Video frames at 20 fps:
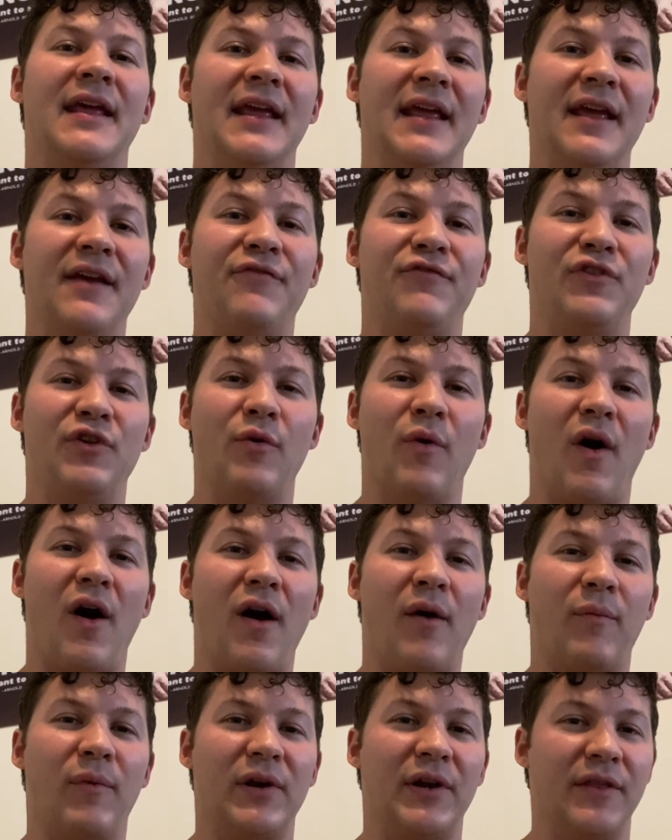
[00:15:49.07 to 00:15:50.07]
if you
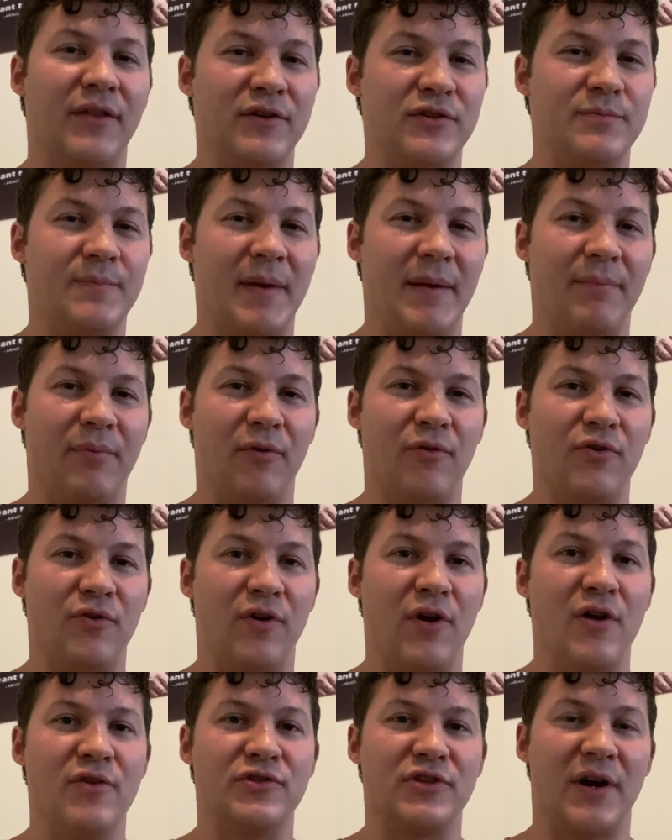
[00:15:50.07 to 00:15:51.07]
are one of those people who
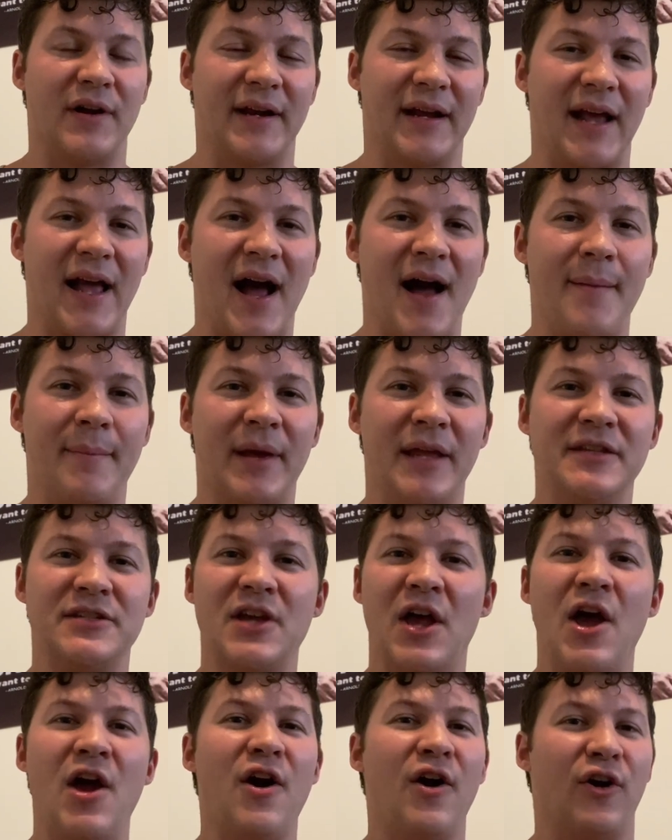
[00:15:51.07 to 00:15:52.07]
goes on and comments
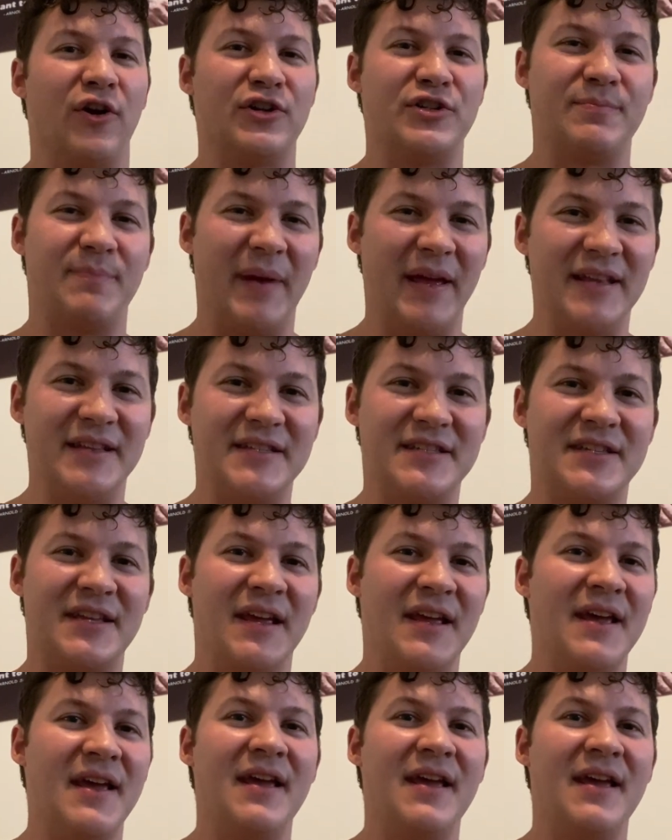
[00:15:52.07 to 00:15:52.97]
or spends